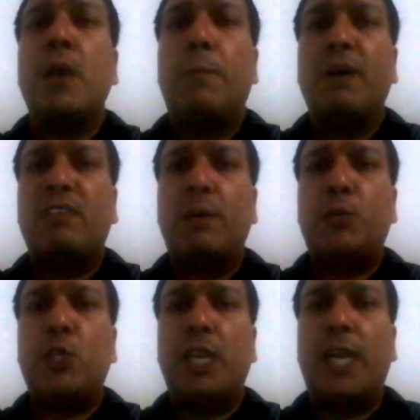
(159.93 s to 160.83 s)

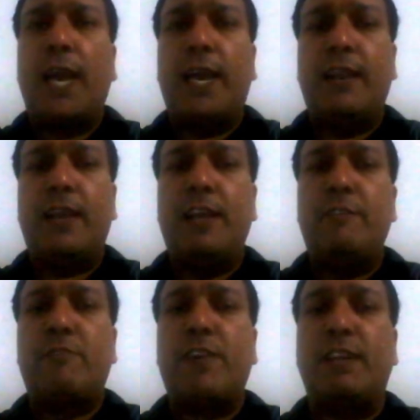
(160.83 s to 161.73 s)
perception and
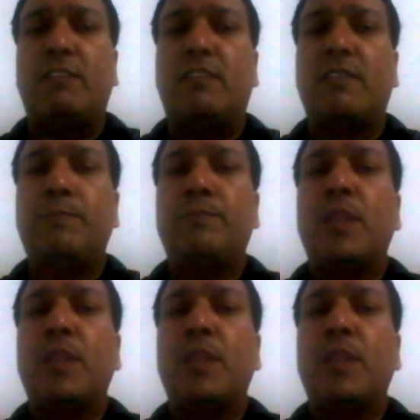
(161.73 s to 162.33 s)
inference.